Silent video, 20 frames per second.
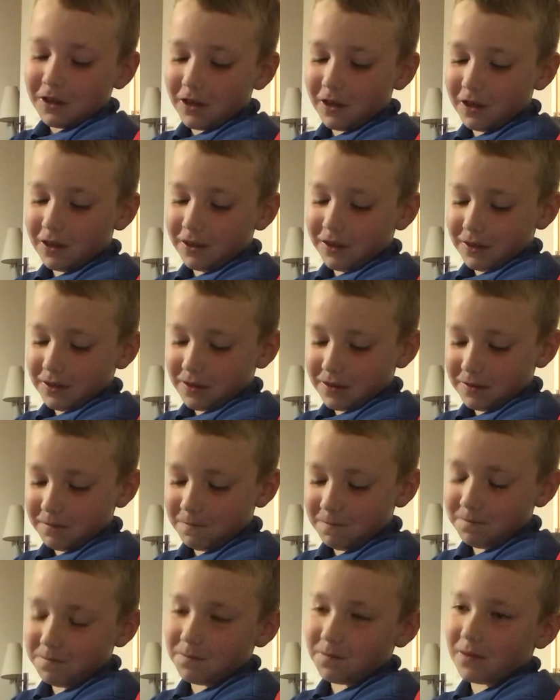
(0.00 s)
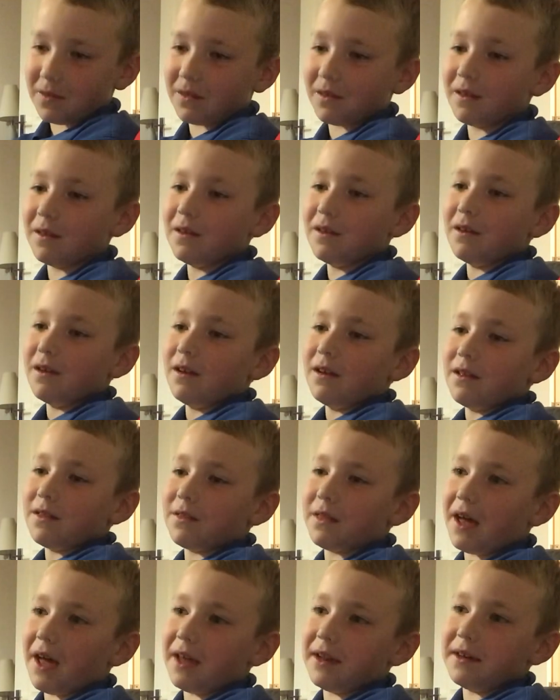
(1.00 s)
And
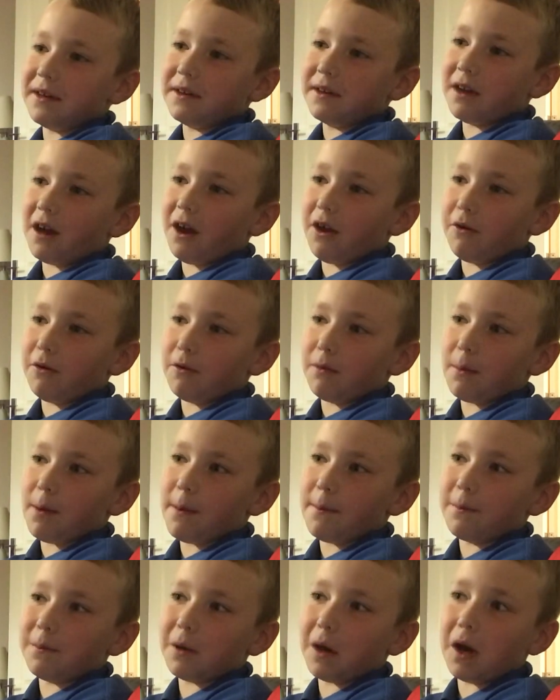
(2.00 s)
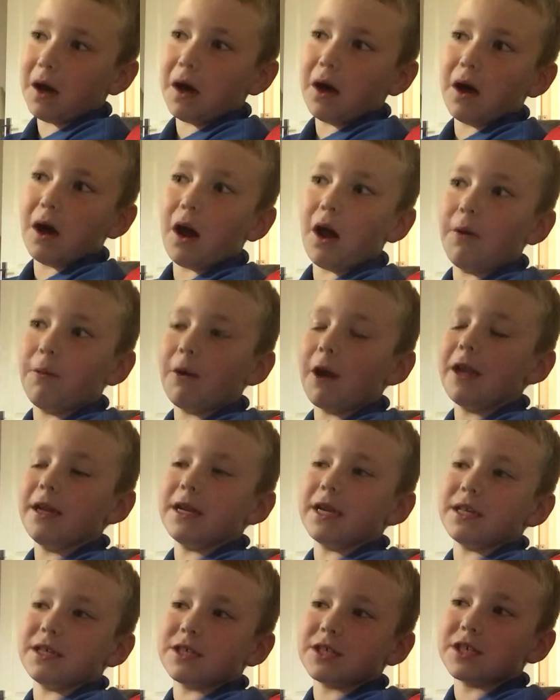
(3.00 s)
then I remember I
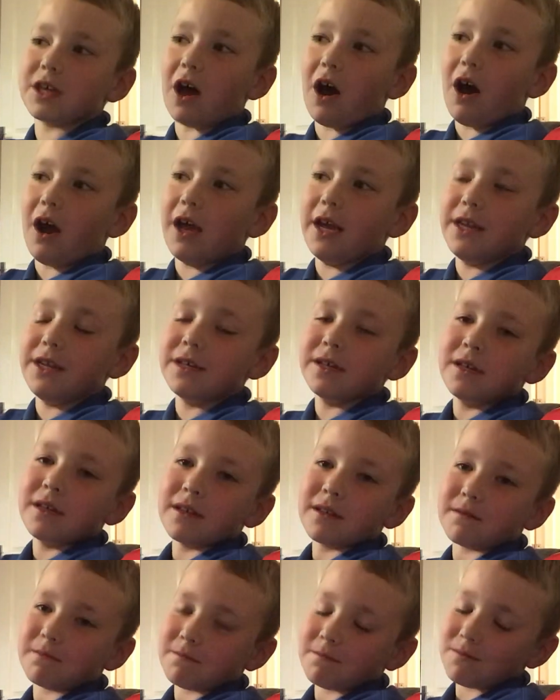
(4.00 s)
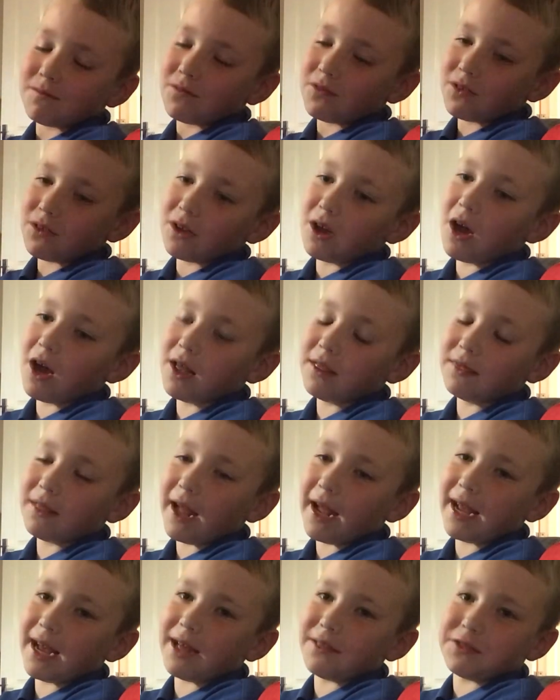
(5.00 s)
went inside and
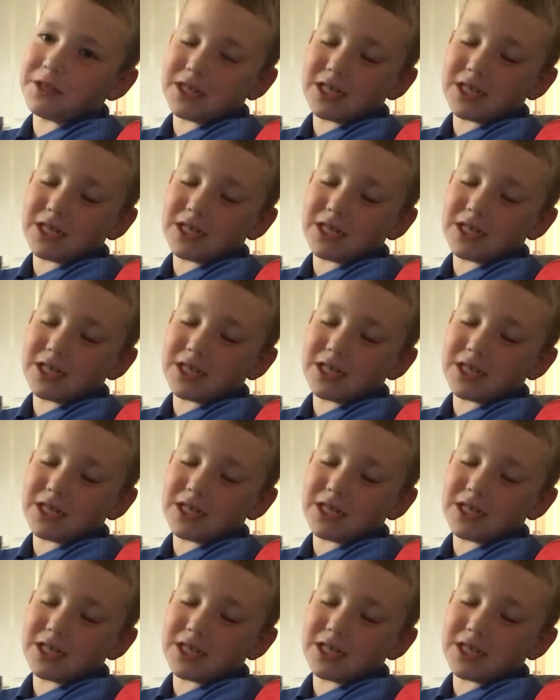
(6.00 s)
they had